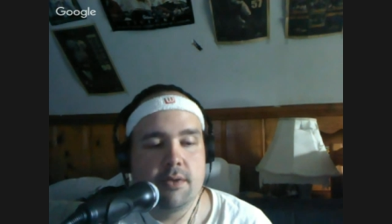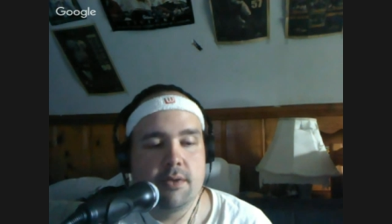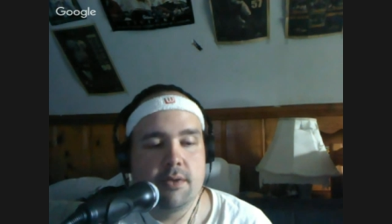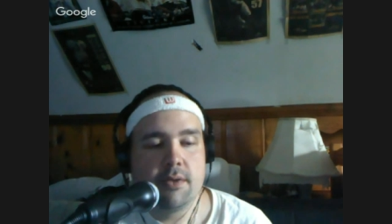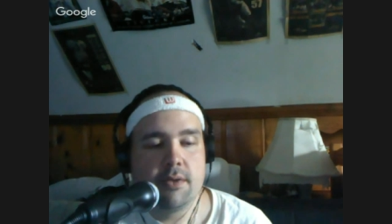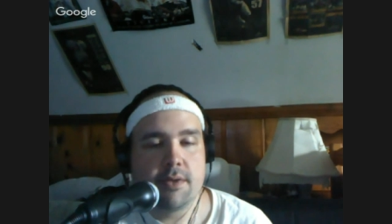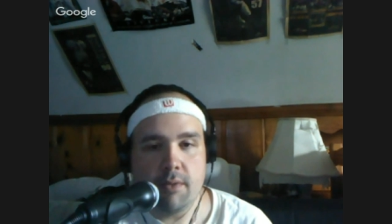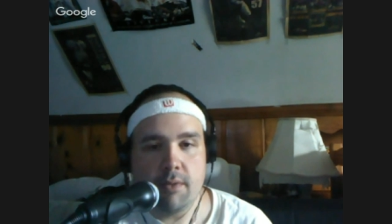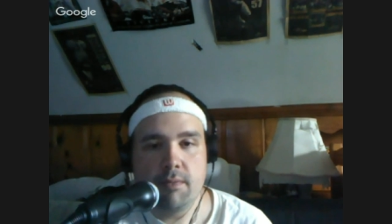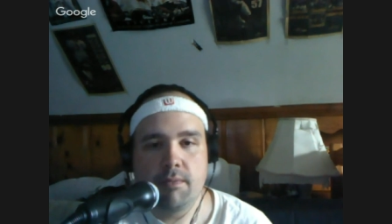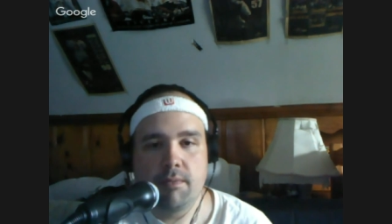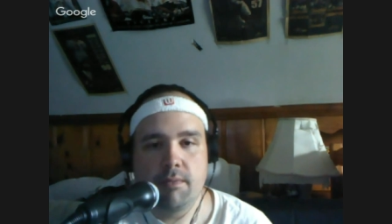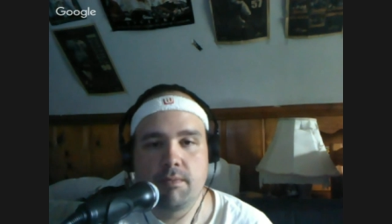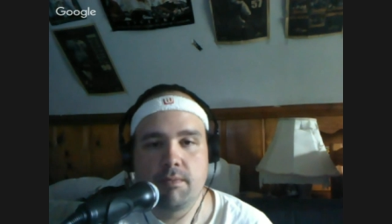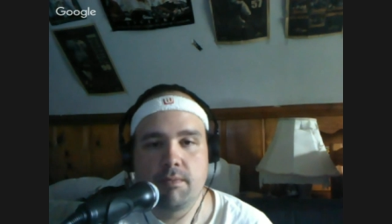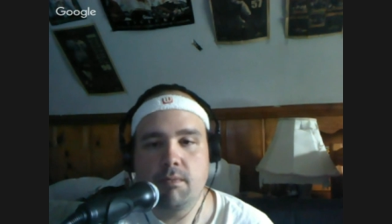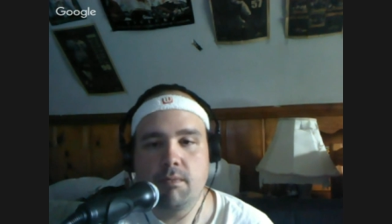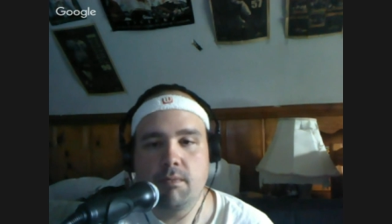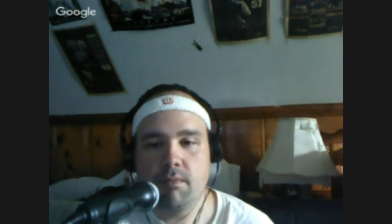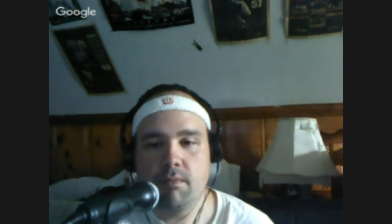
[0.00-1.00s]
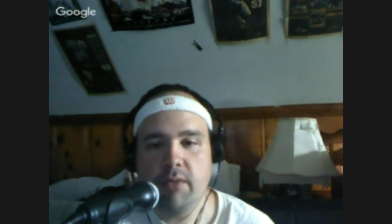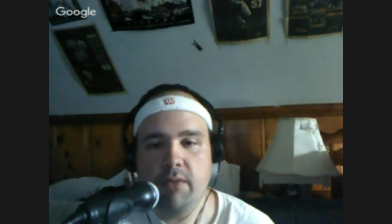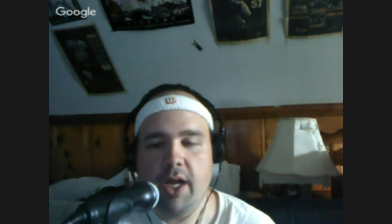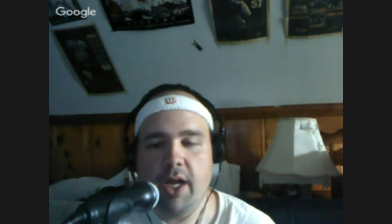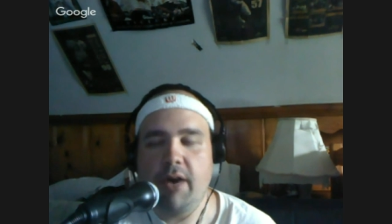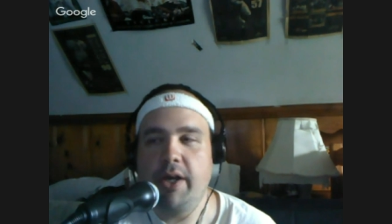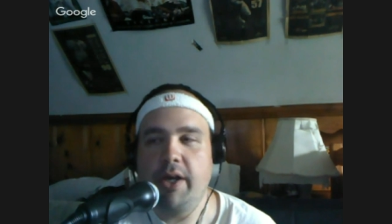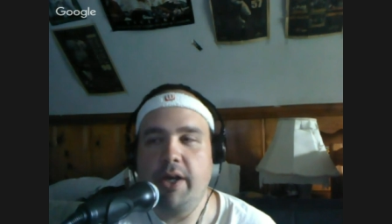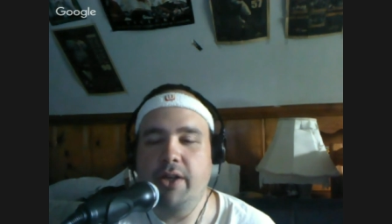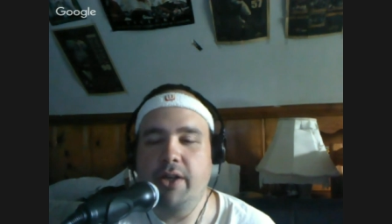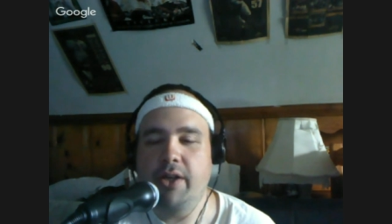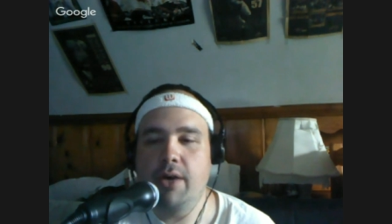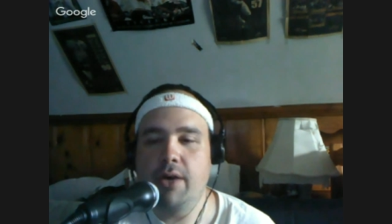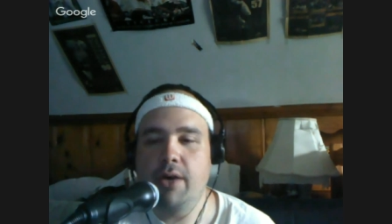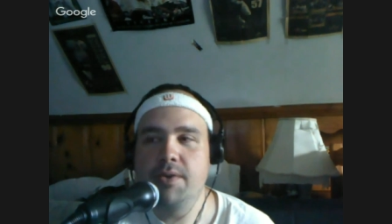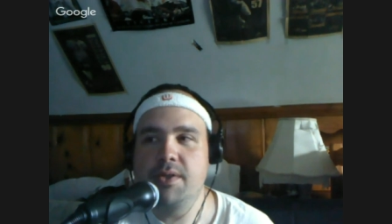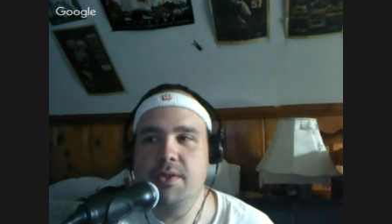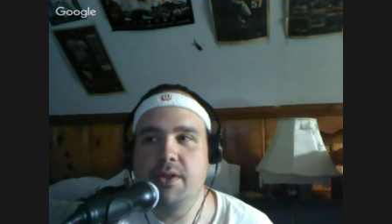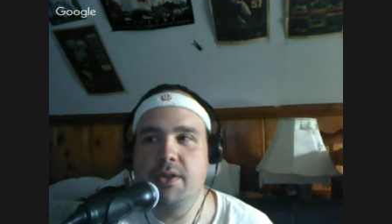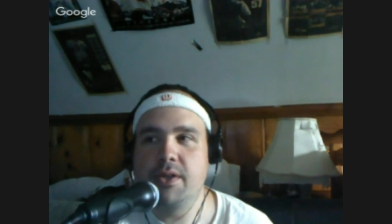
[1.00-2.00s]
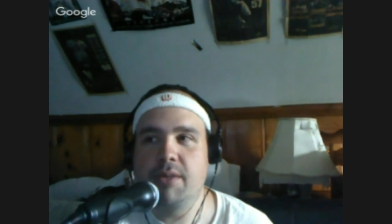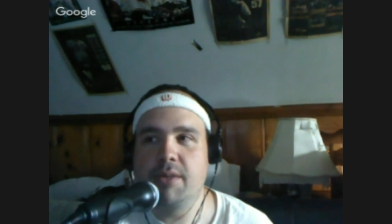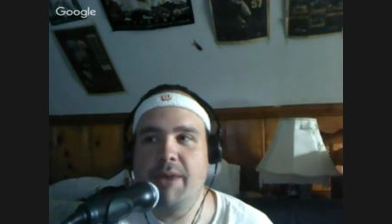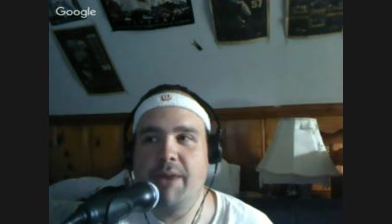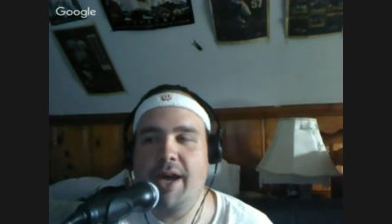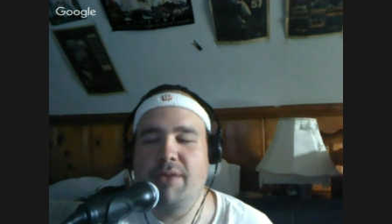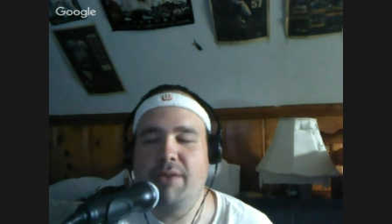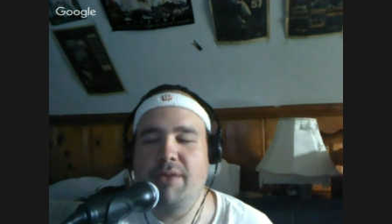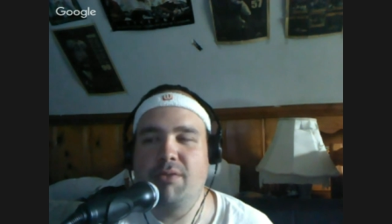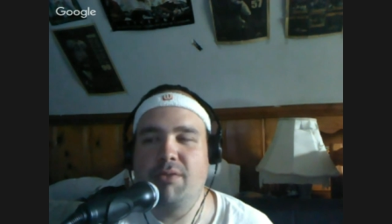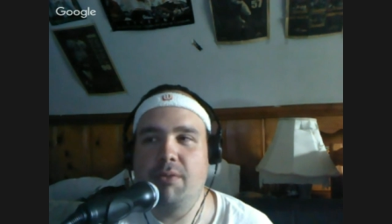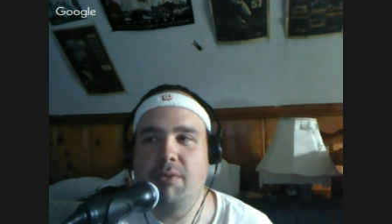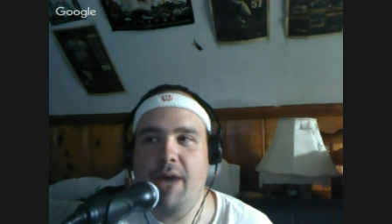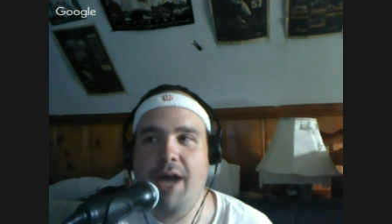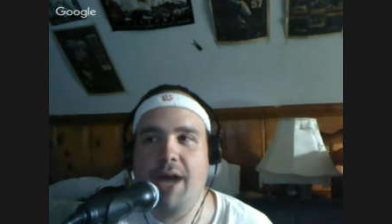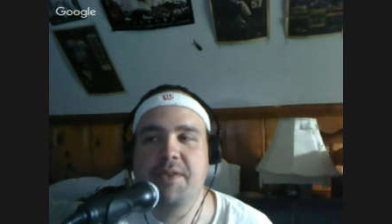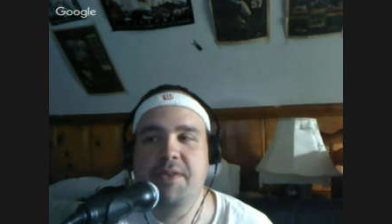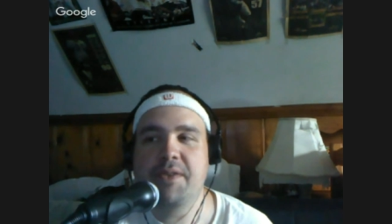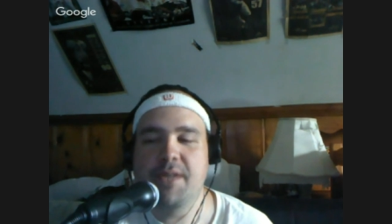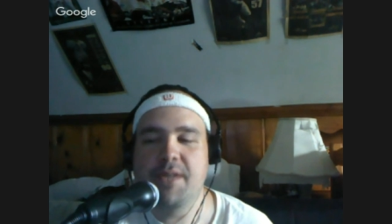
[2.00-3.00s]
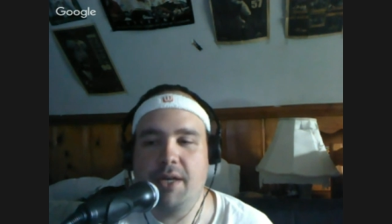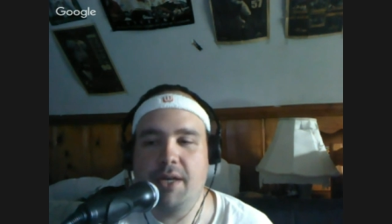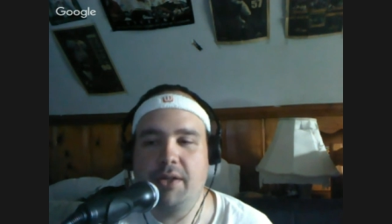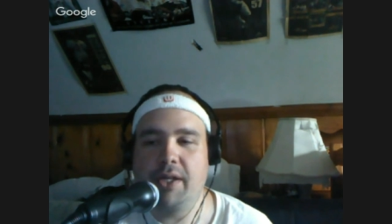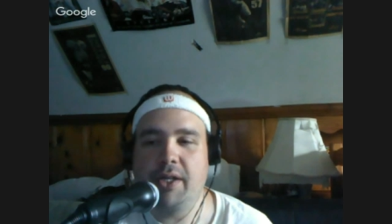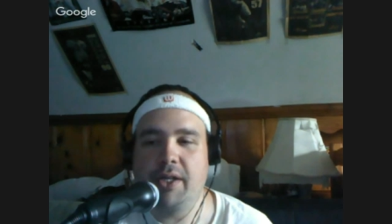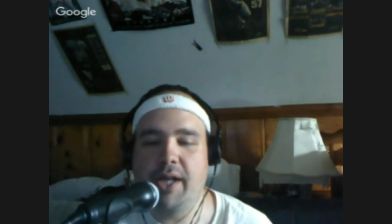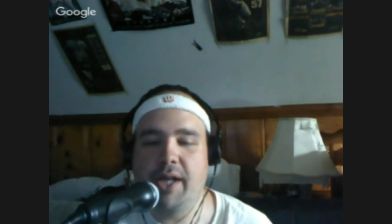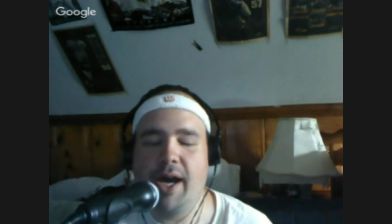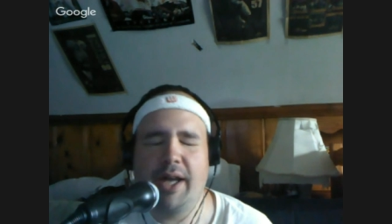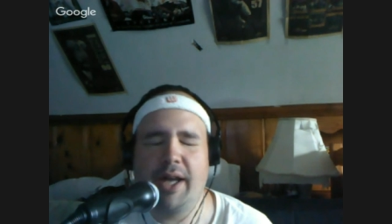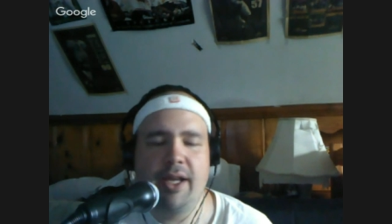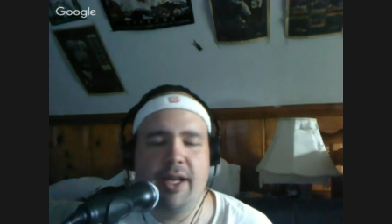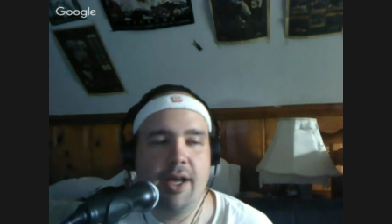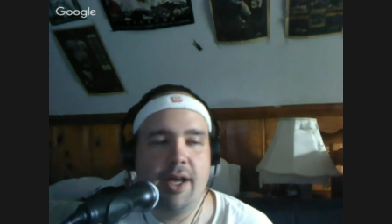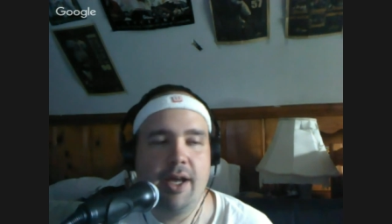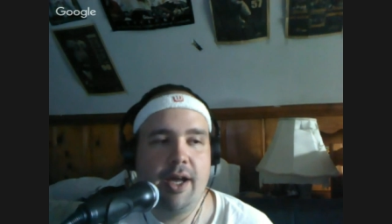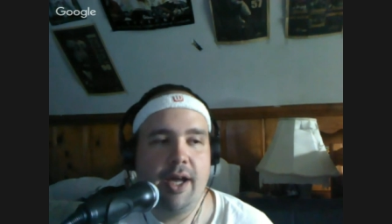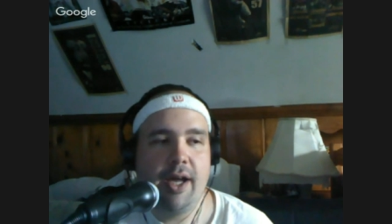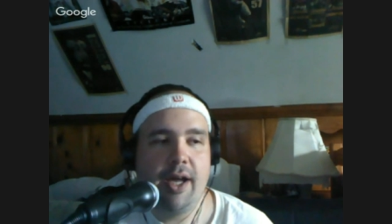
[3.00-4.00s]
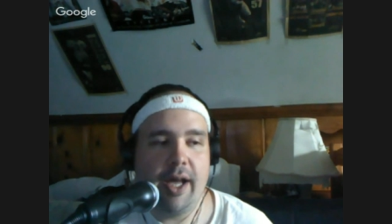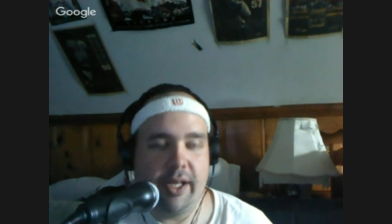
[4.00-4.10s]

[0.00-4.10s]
So Harry goes into the bathroom, knocks out the guy,